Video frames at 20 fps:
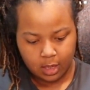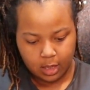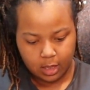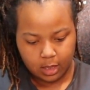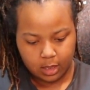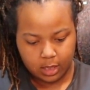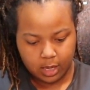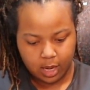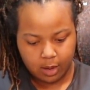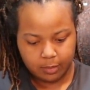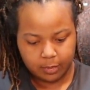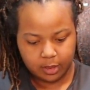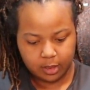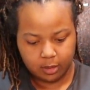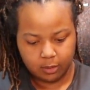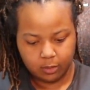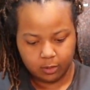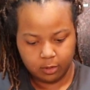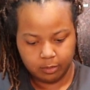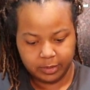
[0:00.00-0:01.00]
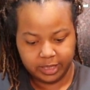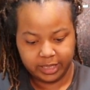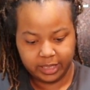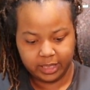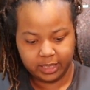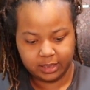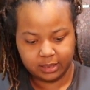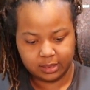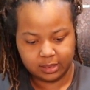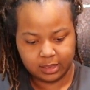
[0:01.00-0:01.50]
And now I'm gonna go on my
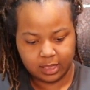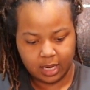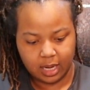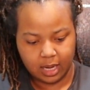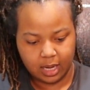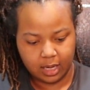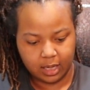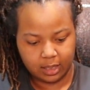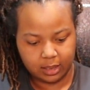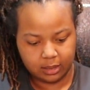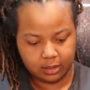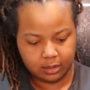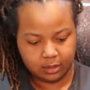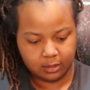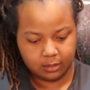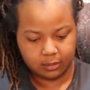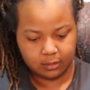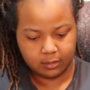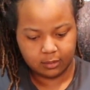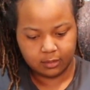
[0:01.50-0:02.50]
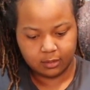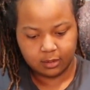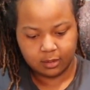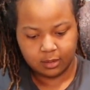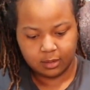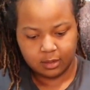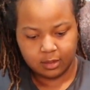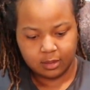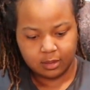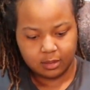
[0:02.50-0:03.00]
inside.
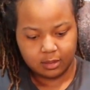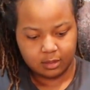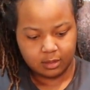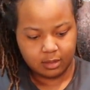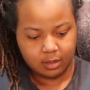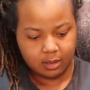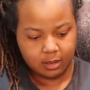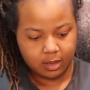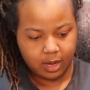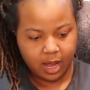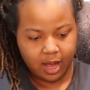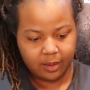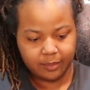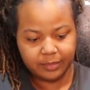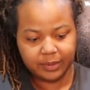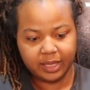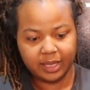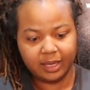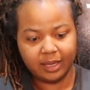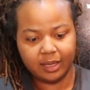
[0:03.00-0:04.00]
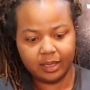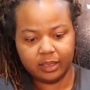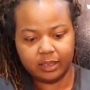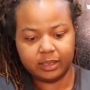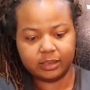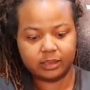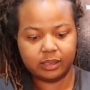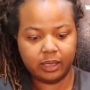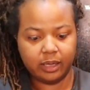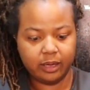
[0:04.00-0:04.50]
Look, I'm getting
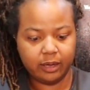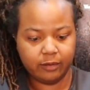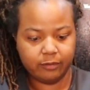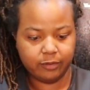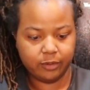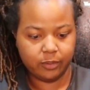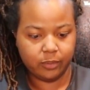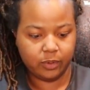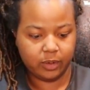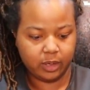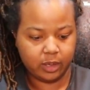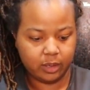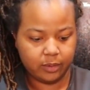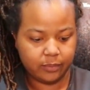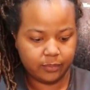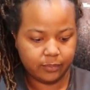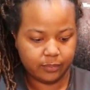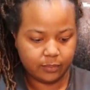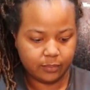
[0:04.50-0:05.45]
this everywhere.